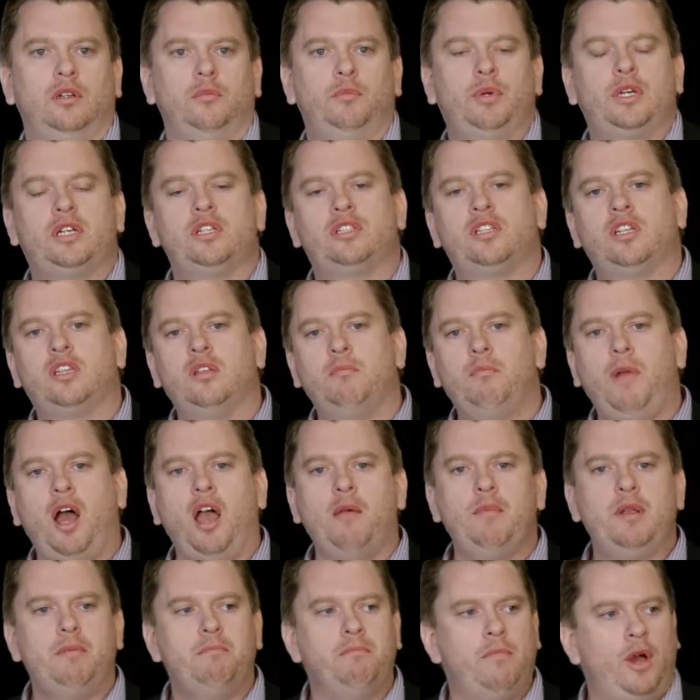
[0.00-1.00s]
Because at the
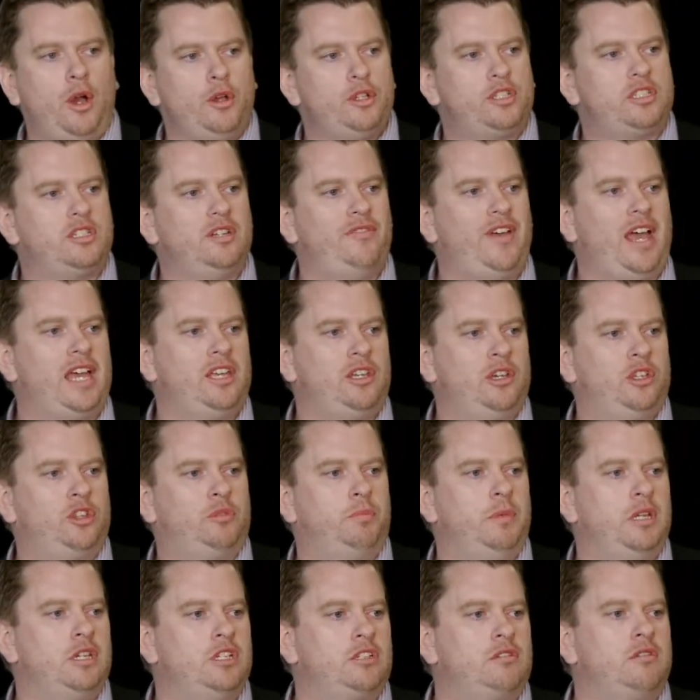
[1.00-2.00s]
moment, most of our
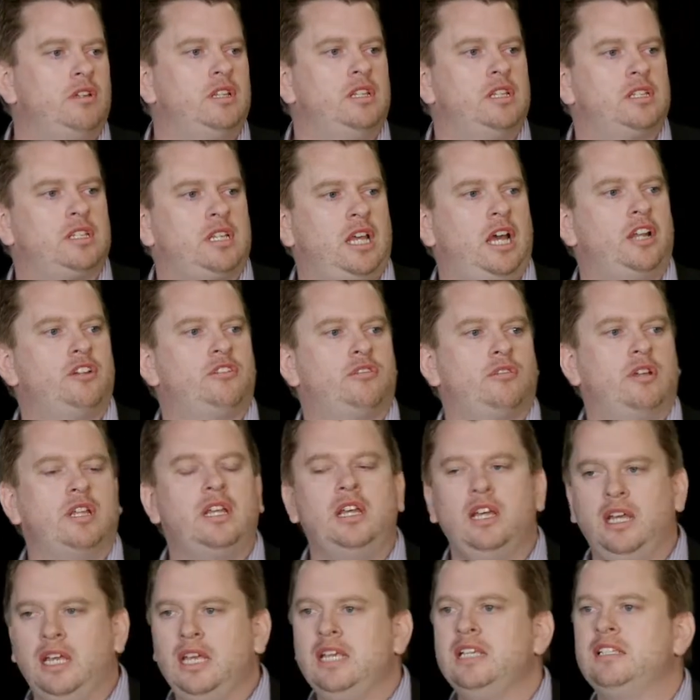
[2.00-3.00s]
youth ministry in this
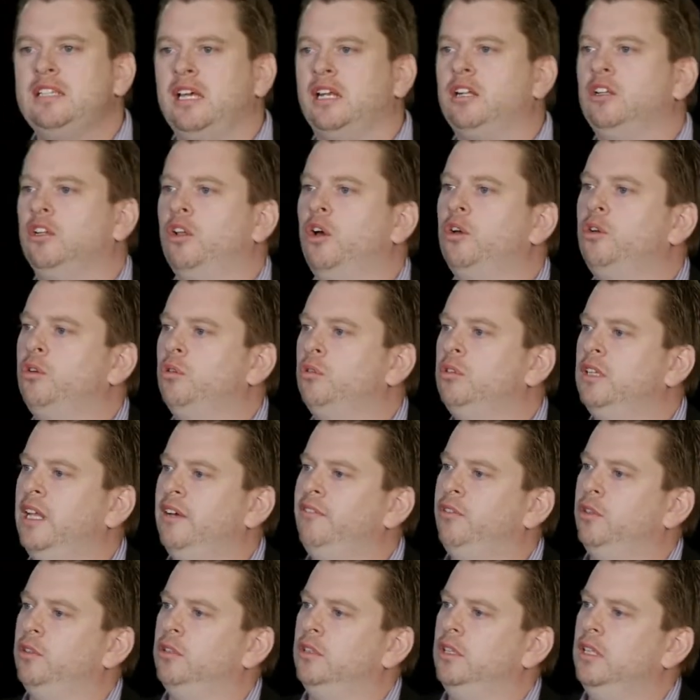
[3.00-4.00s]
country is at a local
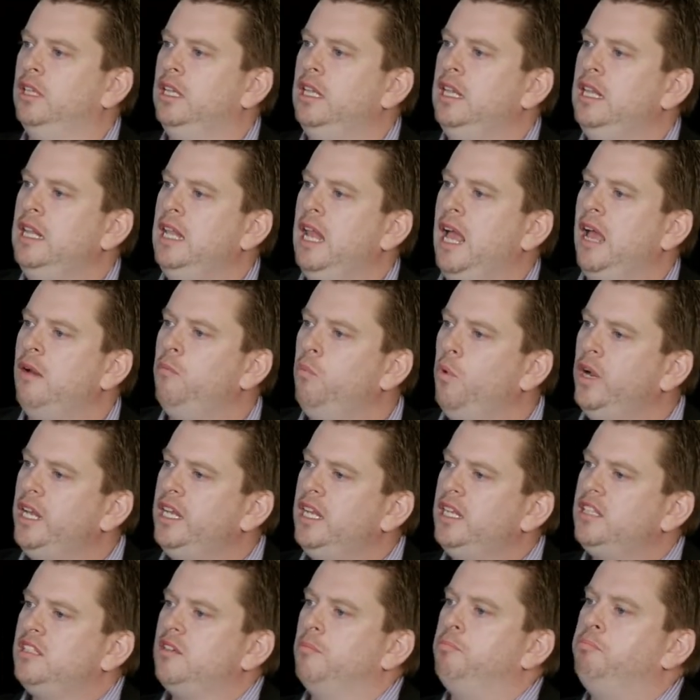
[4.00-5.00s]
level, and we
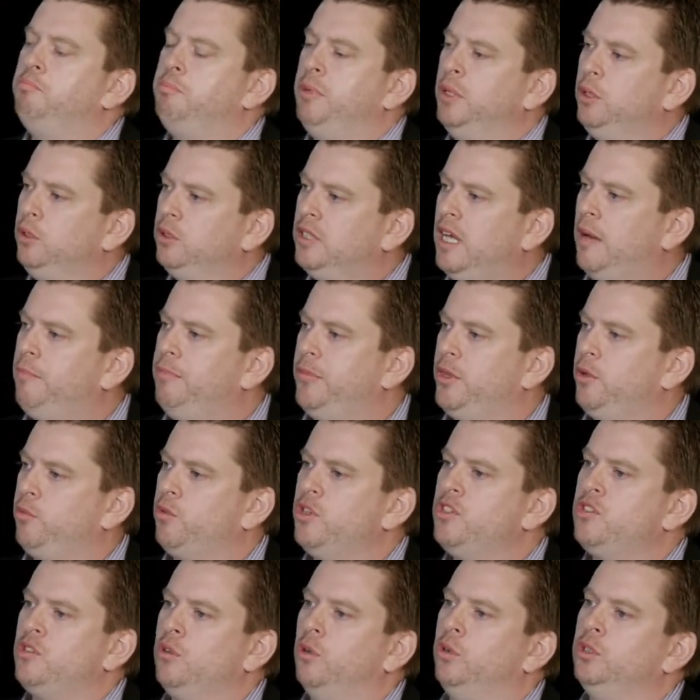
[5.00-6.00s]
need to build up the
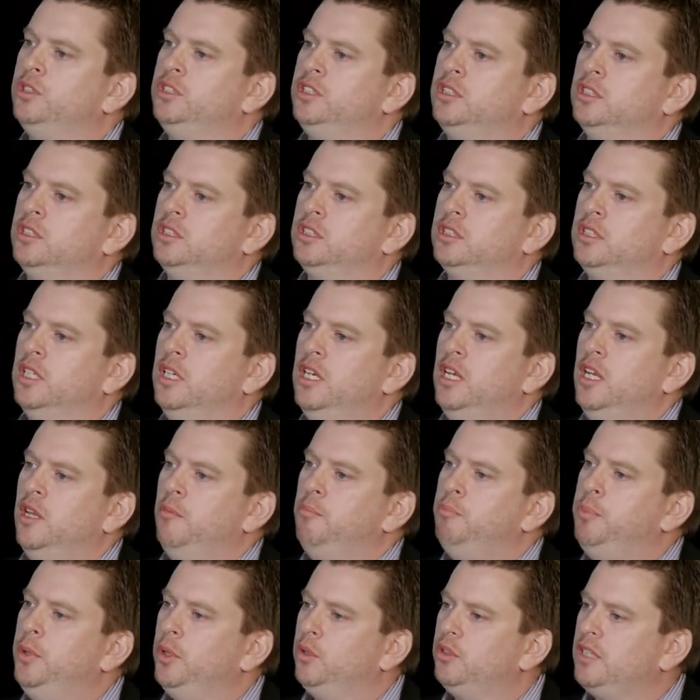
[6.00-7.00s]
resources.
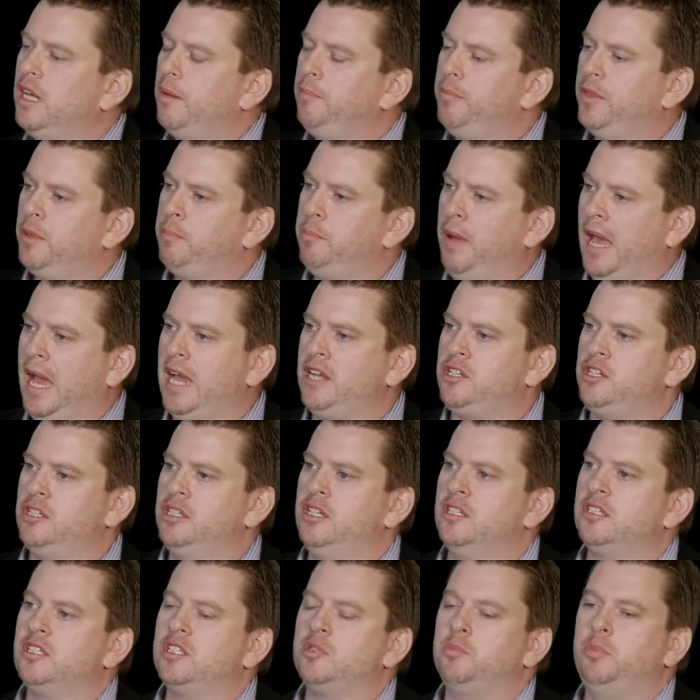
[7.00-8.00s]
Build up the
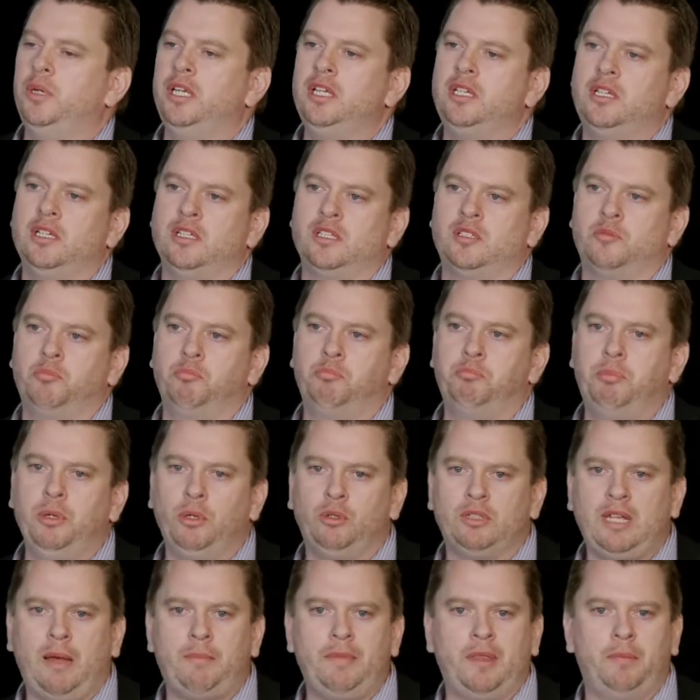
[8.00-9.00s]
passionate speakers,
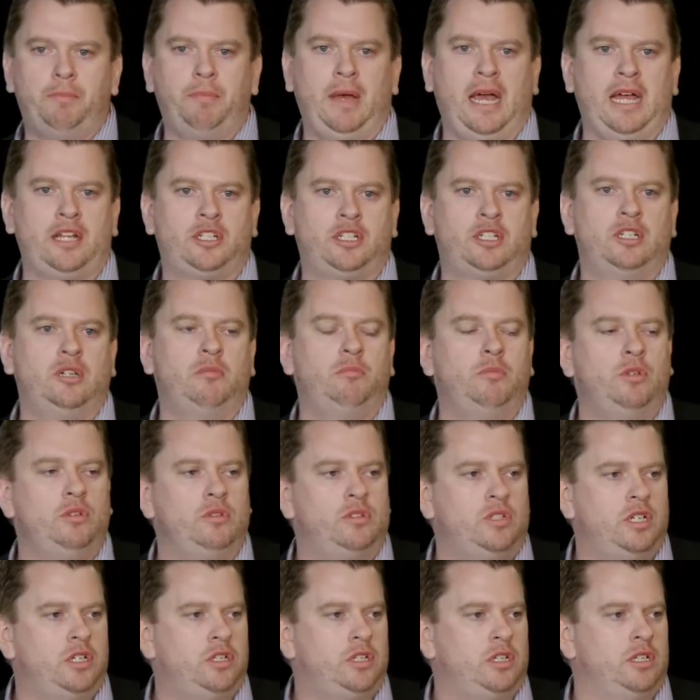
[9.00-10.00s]
build up the passionate
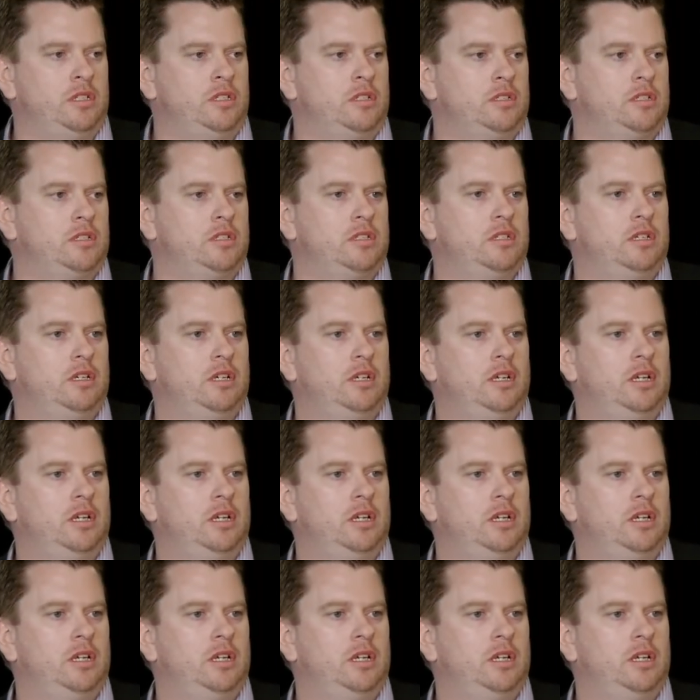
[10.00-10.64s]
musicians